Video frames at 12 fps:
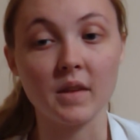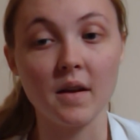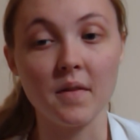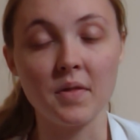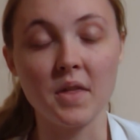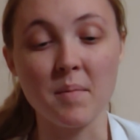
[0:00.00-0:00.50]

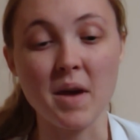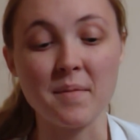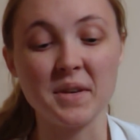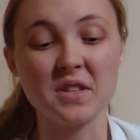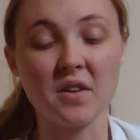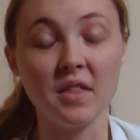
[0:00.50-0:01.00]
the
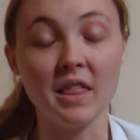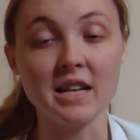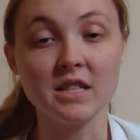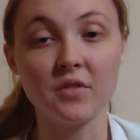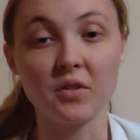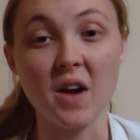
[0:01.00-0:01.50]
babies are in
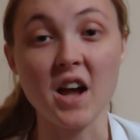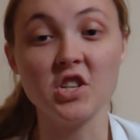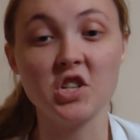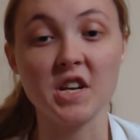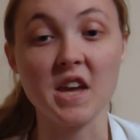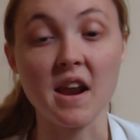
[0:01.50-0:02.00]
less of a rush
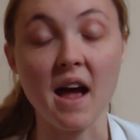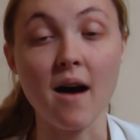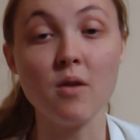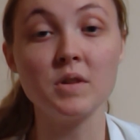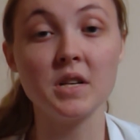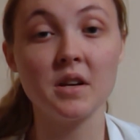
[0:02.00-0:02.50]
to get
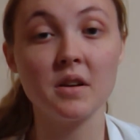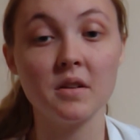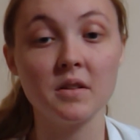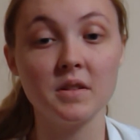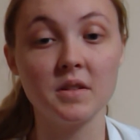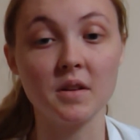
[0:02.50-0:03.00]
out.
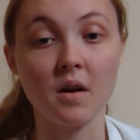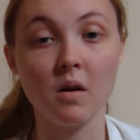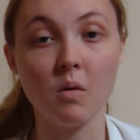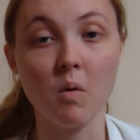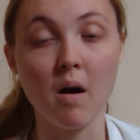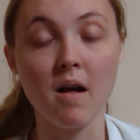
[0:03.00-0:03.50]

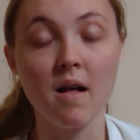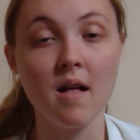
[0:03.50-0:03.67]
So